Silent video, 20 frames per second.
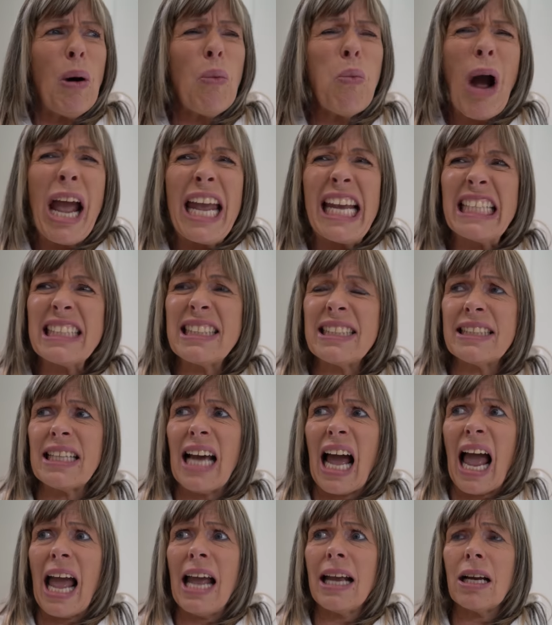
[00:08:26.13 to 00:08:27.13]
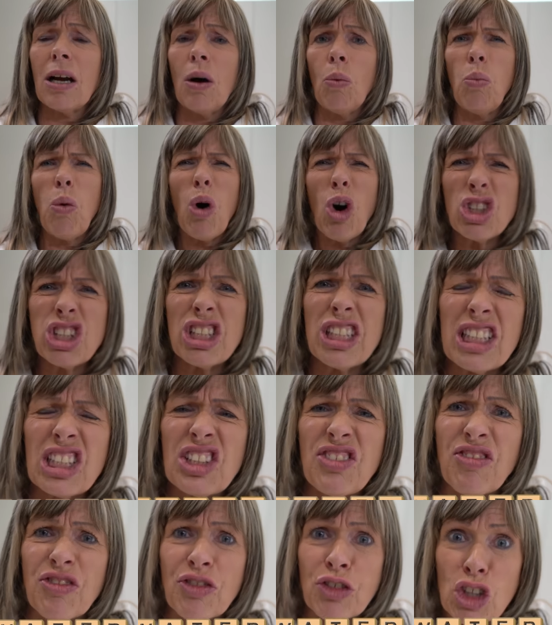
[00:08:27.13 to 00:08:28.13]
But wait a sec,
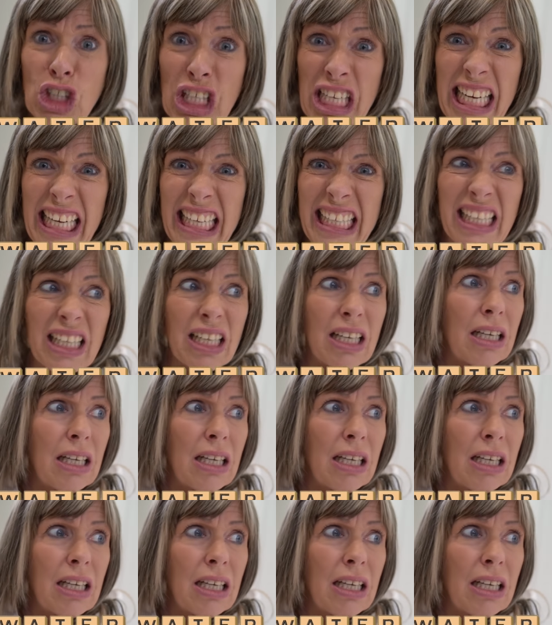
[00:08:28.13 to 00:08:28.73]
water's free.